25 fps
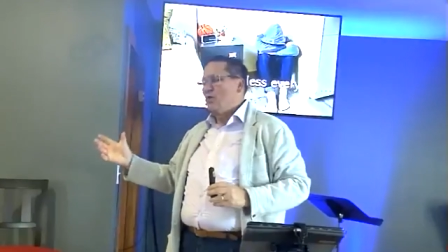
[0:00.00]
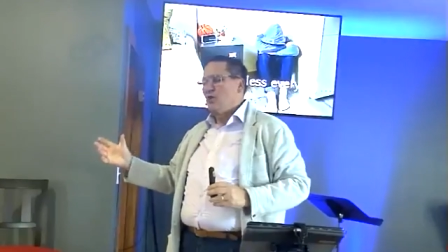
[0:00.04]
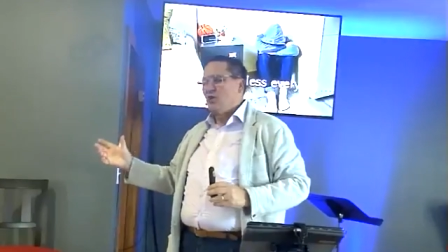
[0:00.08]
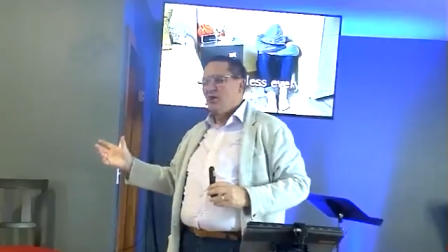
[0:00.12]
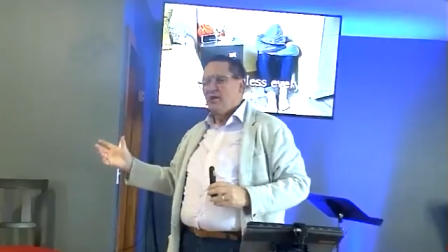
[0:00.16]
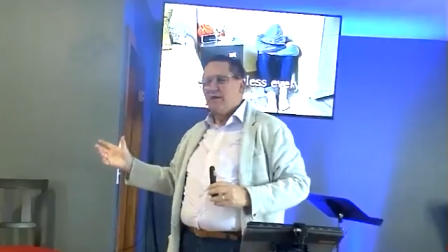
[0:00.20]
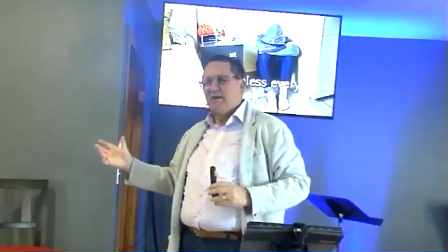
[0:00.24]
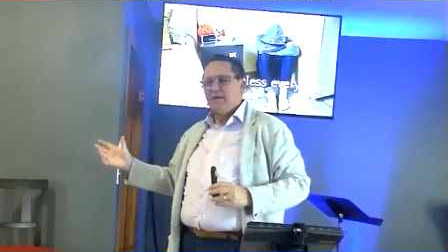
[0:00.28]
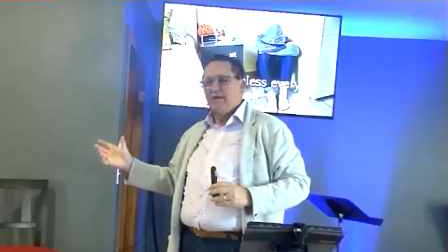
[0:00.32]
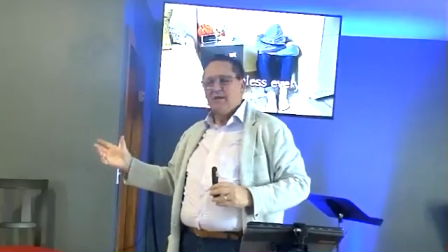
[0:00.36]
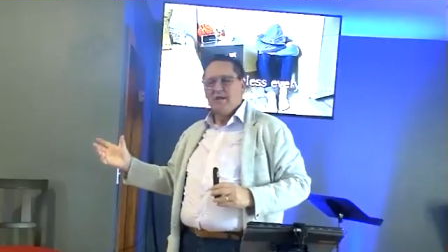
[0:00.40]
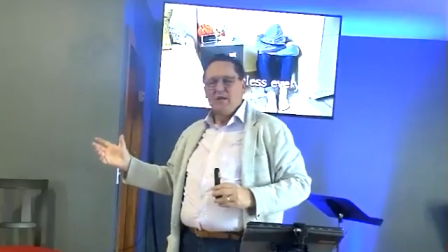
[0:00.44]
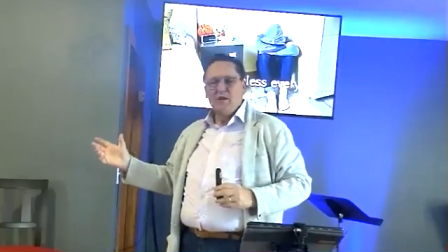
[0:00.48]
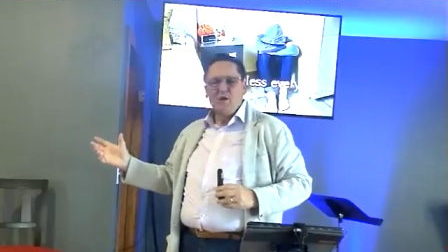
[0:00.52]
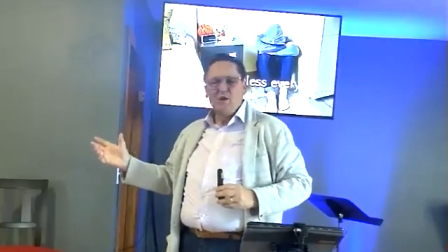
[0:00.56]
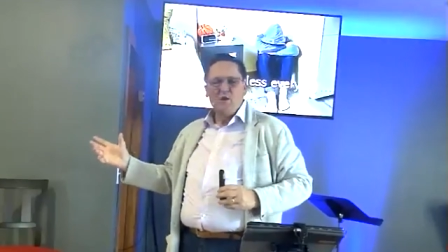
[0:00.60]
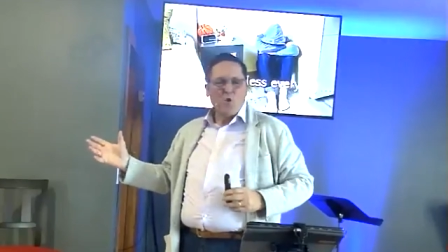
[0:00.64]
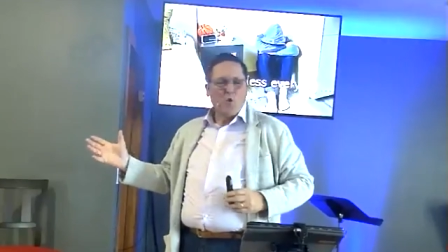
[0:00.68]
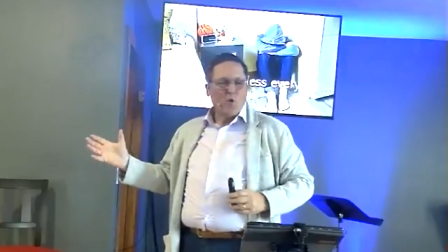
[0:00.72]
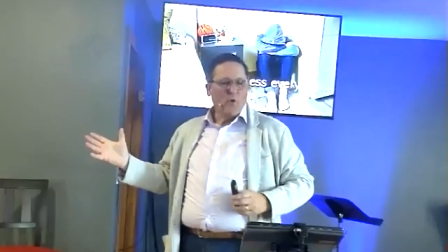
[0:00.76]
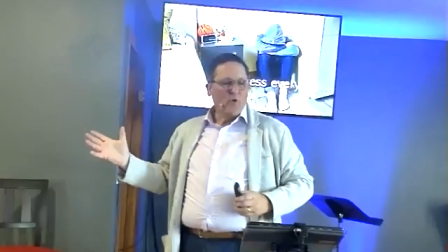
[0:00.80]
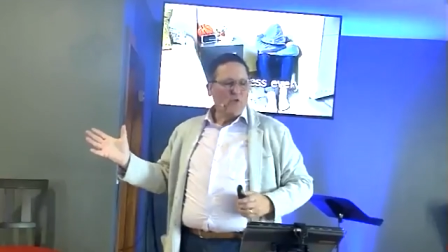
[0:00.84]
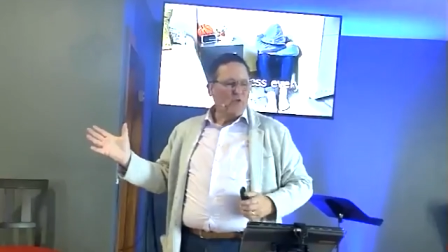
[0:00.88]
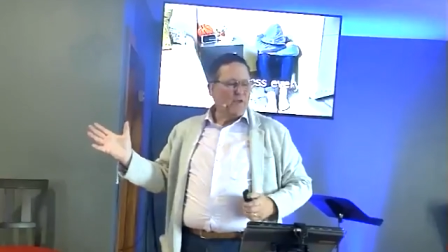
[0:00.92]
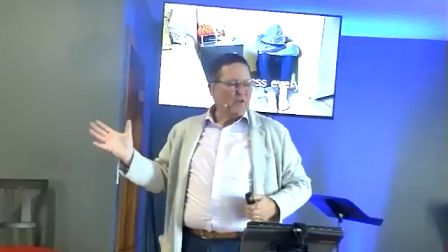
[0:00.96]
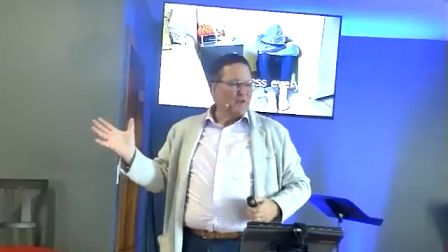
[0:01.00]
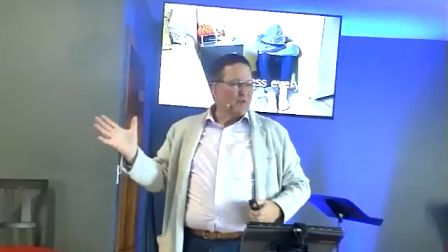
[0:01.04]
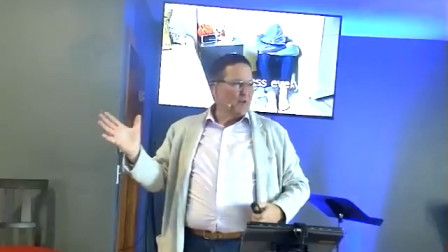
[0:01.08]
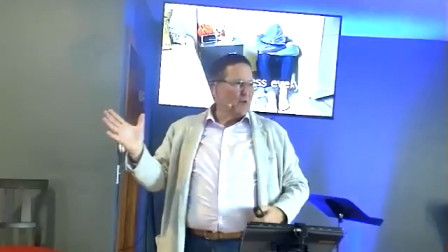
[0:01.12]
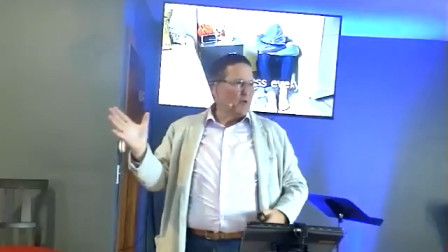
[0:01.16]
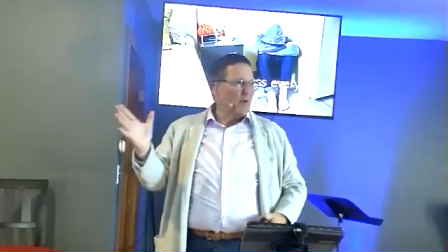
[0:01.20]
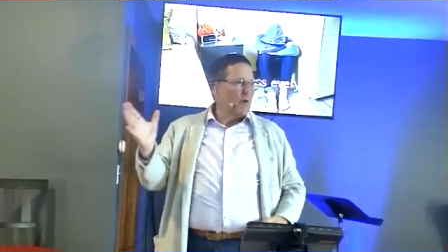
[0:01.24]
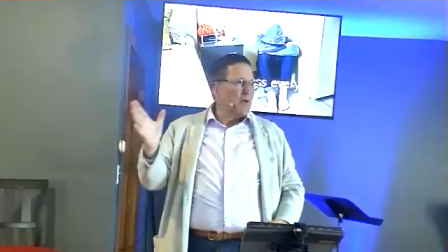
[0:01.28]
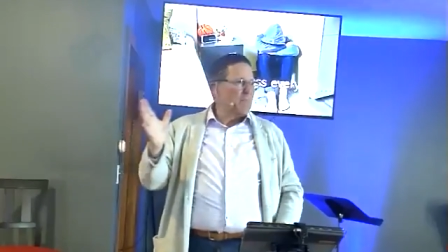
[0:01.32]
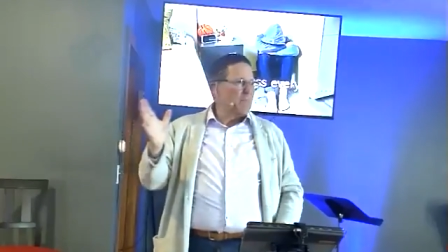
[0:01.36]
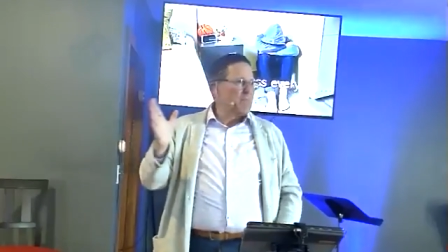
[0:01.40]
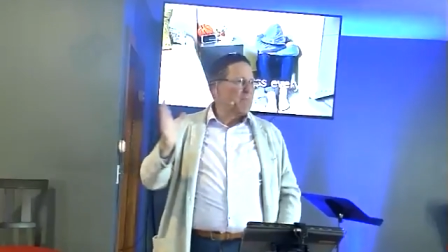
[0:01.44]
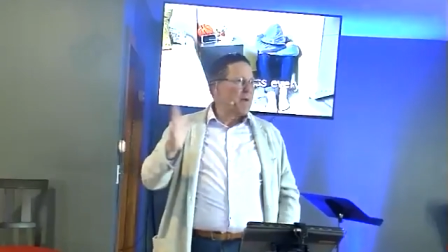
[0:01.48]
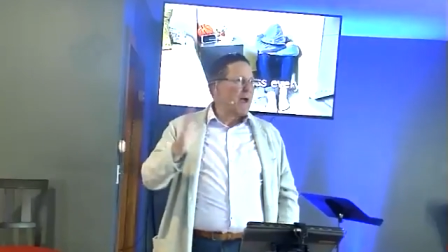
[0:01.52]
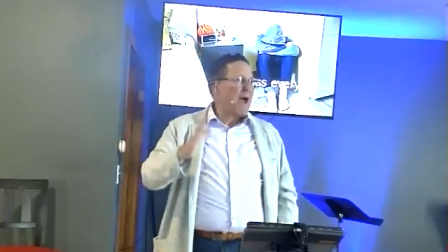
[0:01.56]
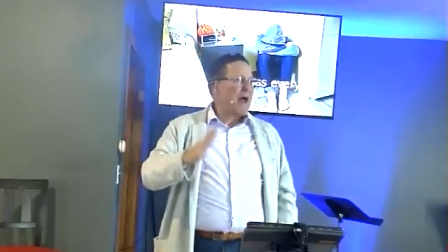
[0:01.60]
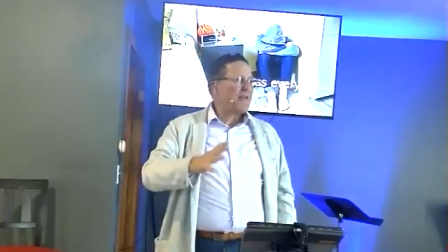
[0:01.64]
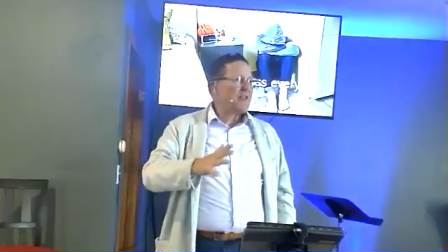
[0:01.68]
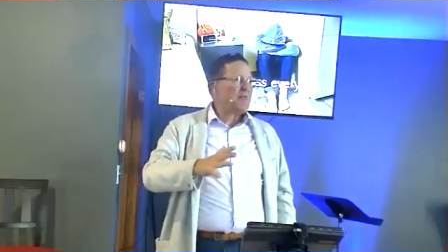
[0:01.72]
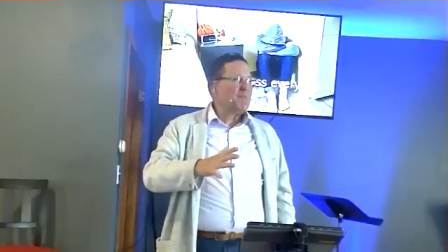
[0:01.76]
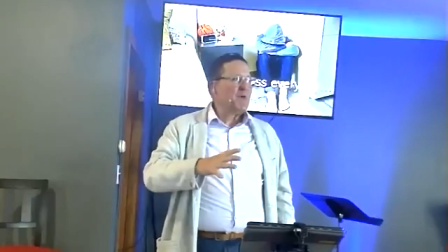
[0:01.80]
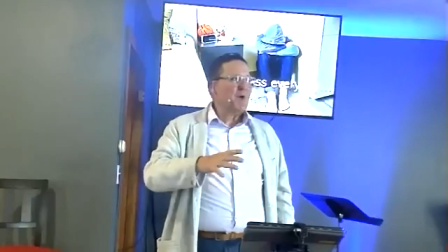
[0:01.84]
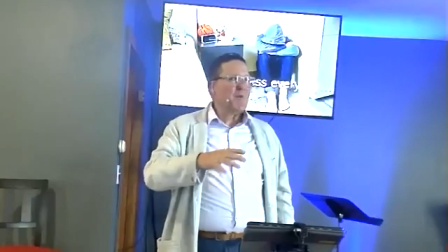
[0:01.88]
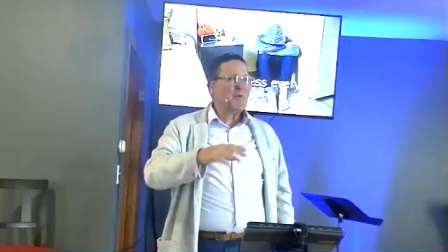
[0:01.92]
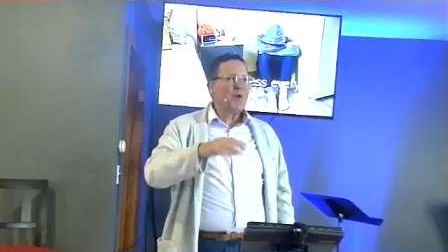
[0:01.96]
good or things are going
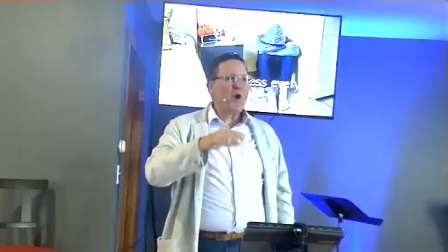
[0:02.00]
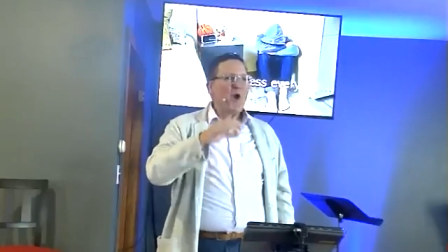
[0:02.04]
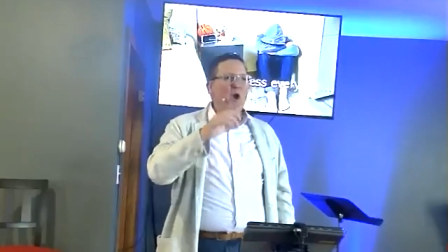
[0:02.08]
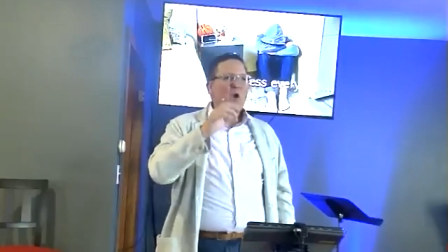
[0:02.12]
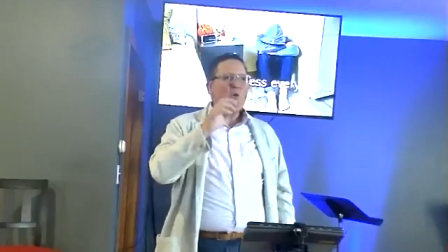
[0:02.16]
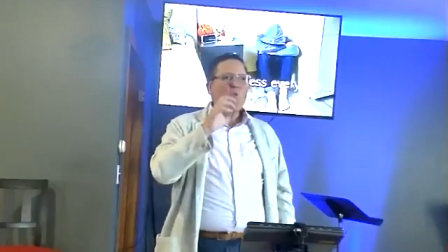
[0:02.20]
bad at the moment.